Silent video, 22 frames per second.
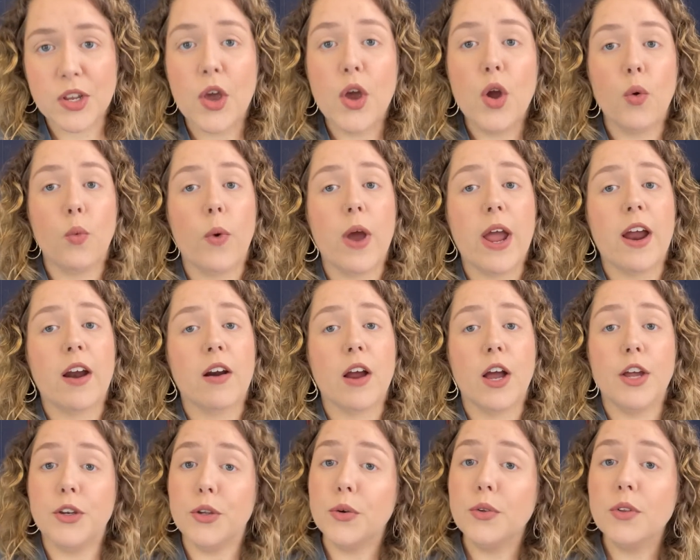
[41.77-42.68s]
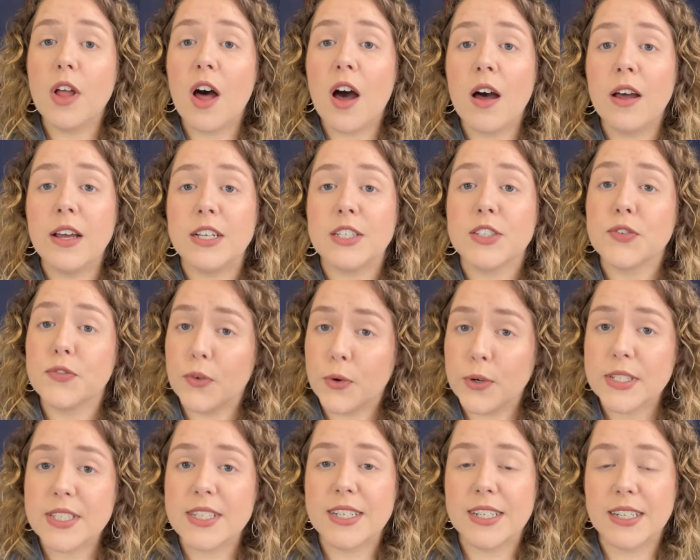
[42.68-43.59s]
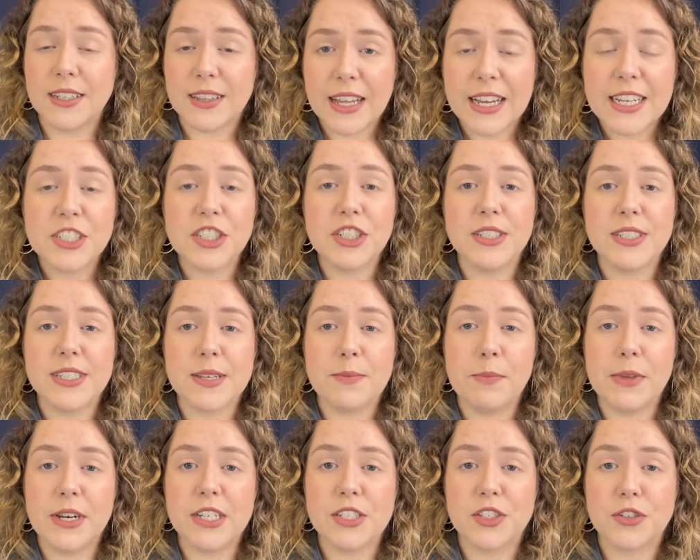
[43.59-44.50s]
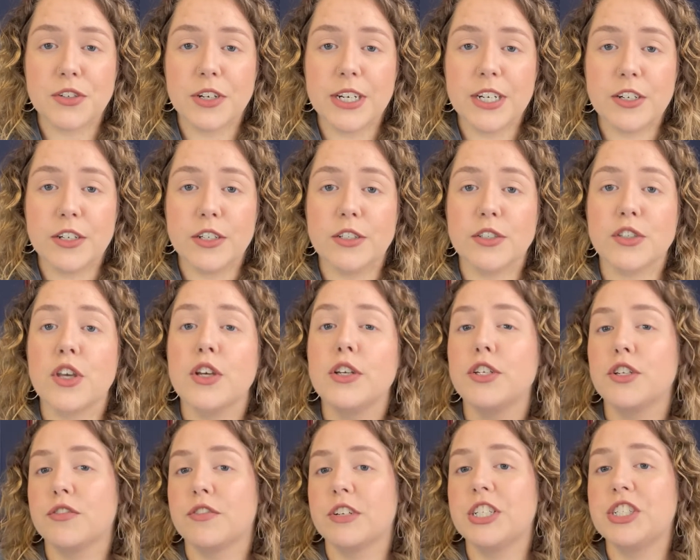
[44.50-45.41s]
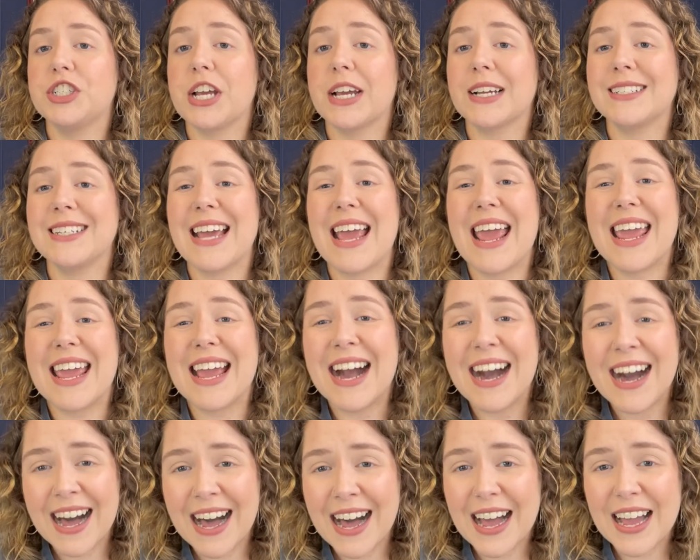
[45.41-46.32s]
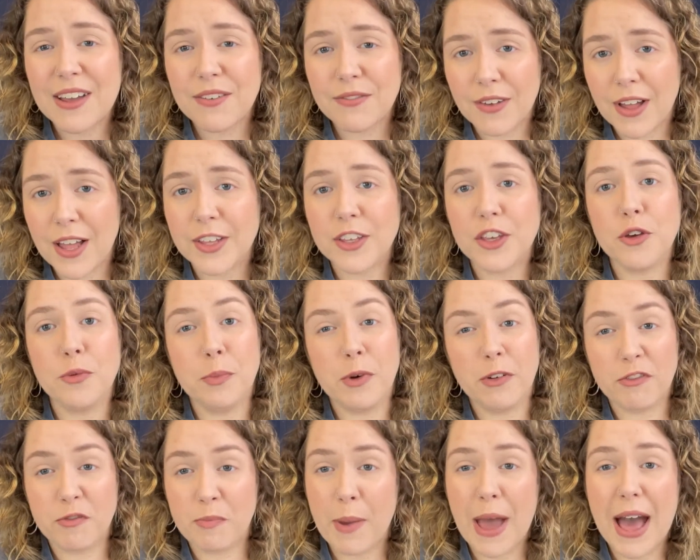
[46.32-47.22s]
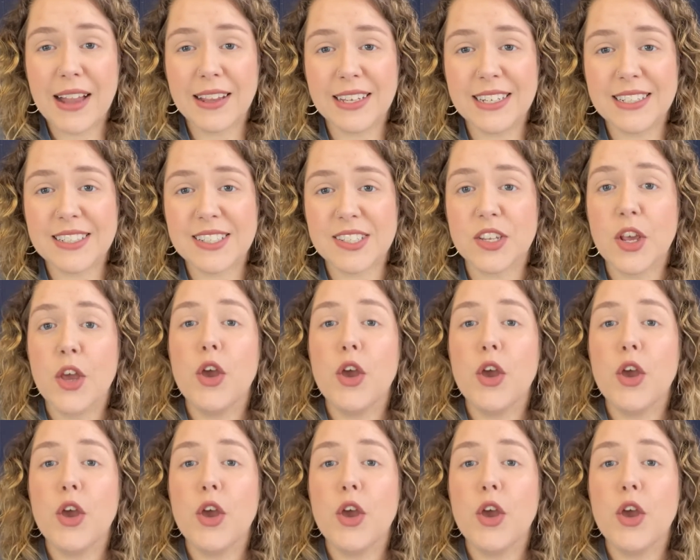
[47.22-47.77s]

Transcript: where a new law is forcing elections administrators to reject a high volume of ballots